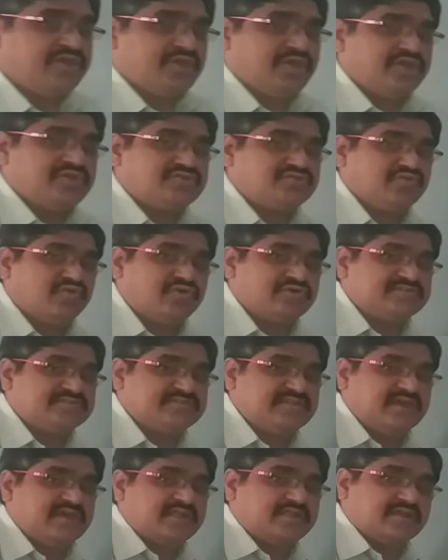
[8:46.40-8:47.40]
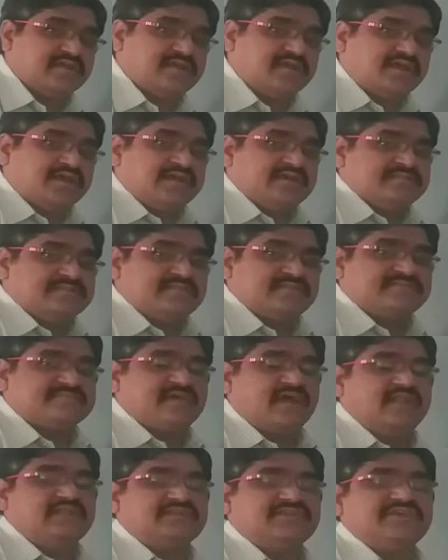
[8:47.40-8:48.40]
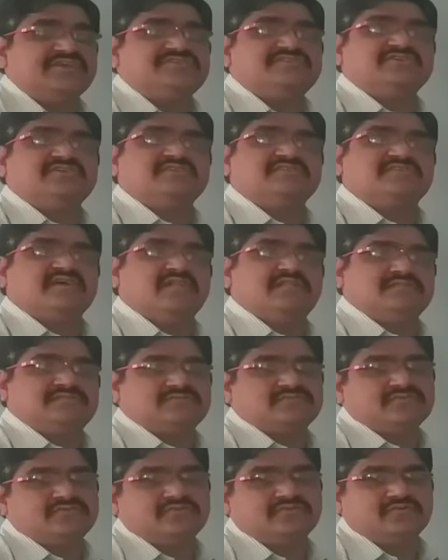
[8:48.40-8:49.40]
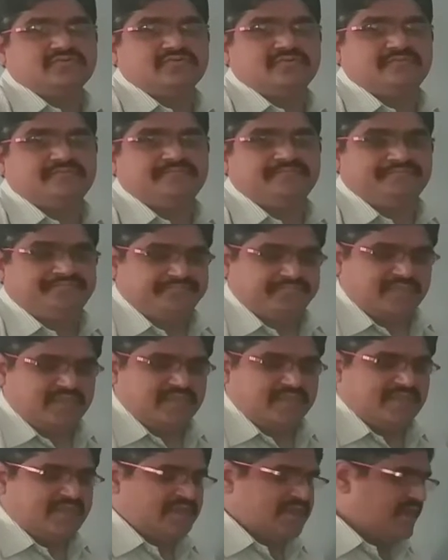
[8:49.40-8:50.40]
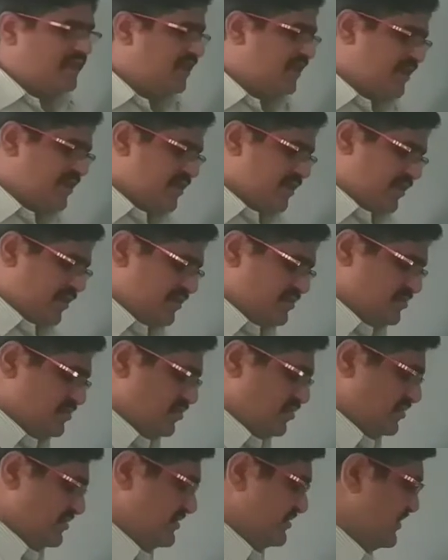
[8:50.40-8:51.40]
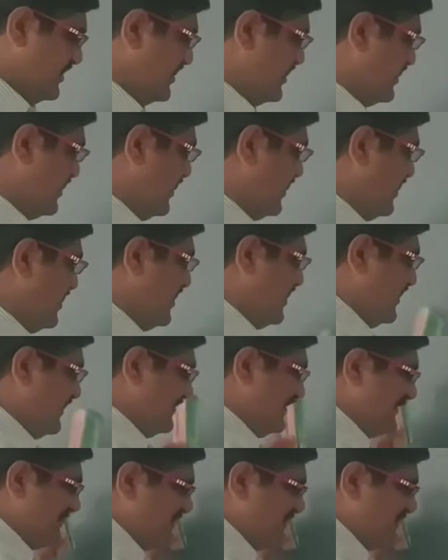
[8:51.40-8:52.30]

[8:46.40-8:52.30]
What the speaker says: it shows that the saltations also. Here it shows that the